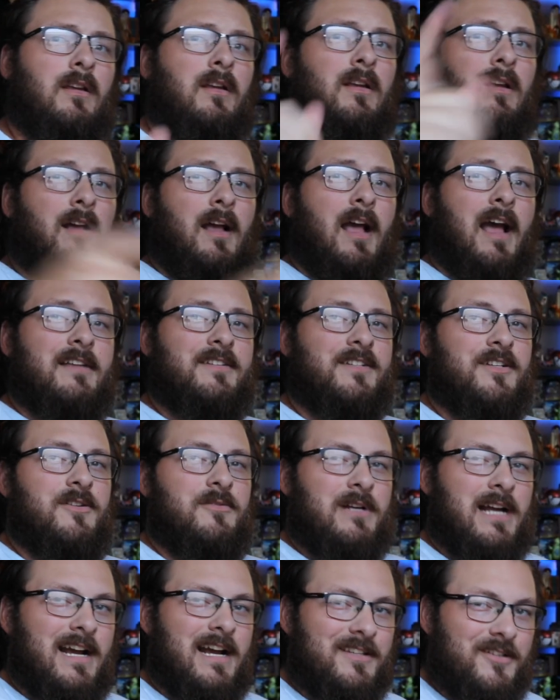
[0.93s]
How's it going,
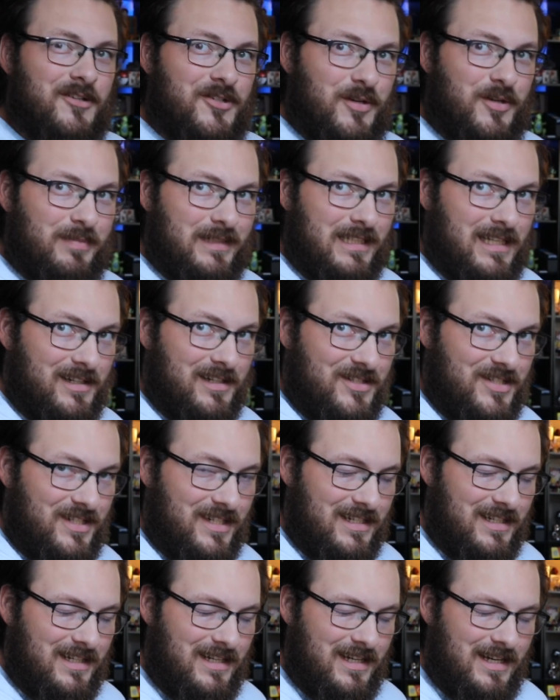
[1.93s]
guys? Our Triple
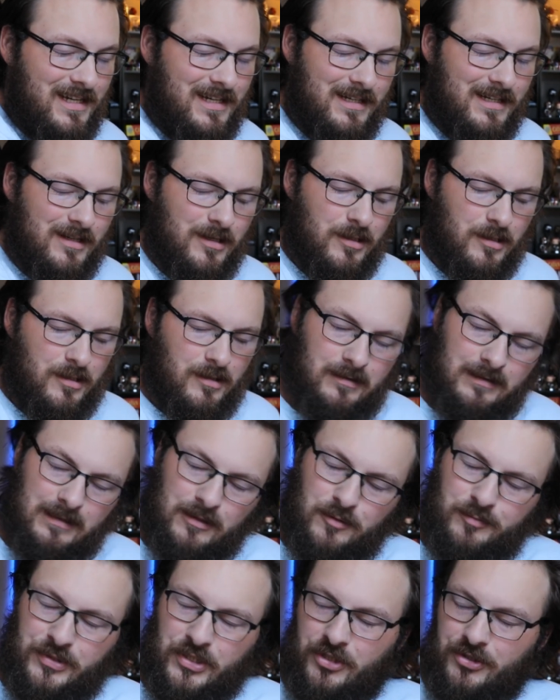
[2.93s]
here. I
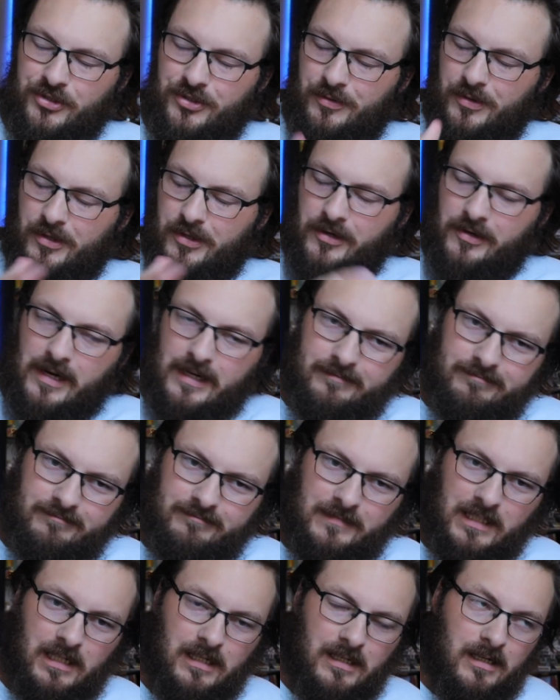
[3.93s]
hope y'all are doing all right.
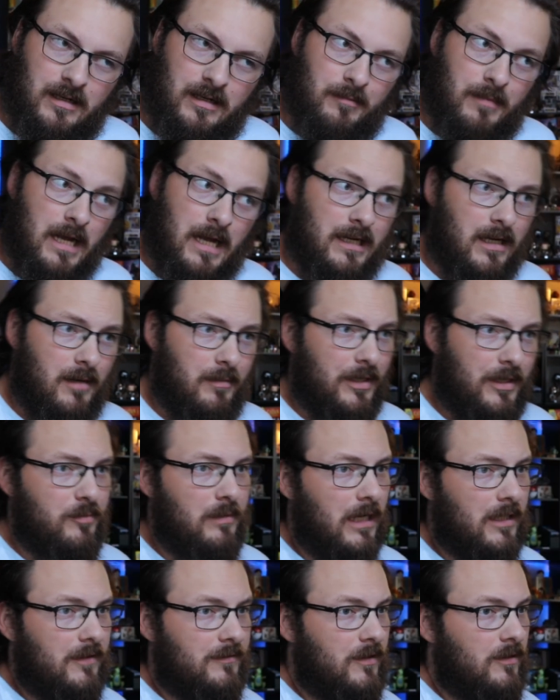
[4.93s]
Um, I got my new
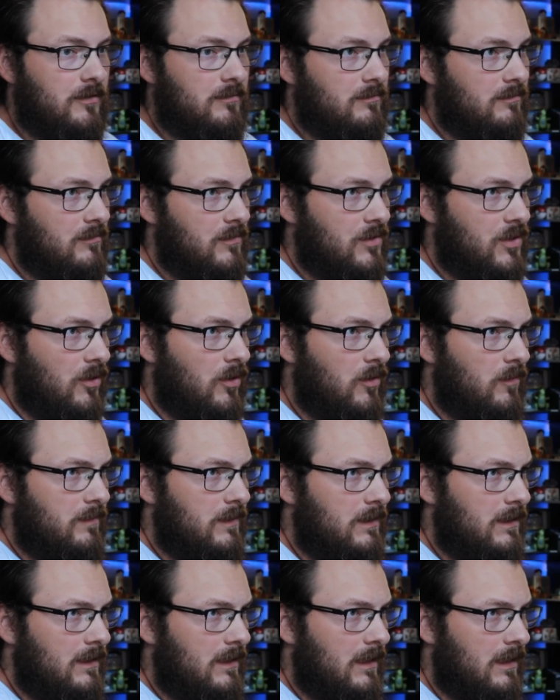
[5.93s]
microphone, so
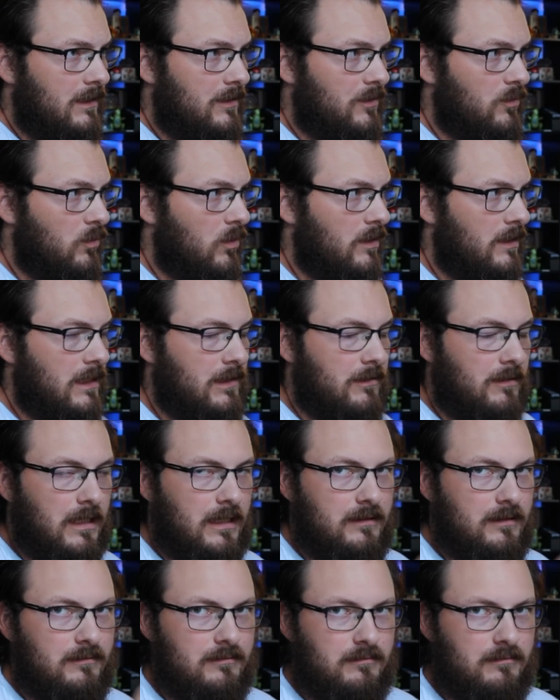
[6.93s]
hopefully it's working right.